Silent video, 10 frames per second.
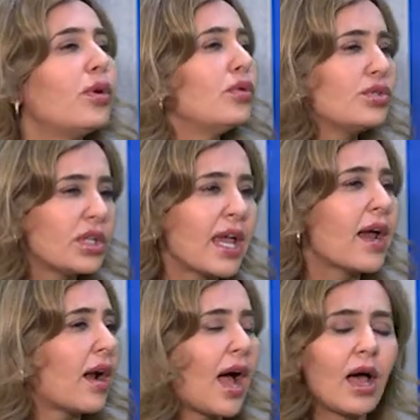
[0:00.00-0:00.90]

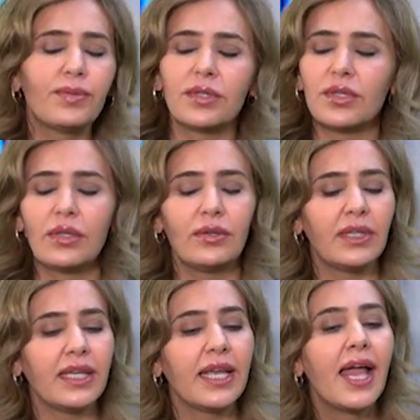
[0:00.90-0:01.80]
post-care.
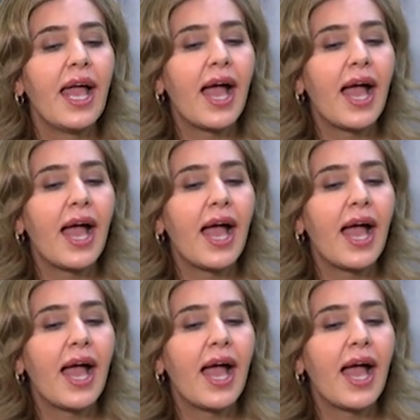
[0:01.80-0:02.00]
Absolutely.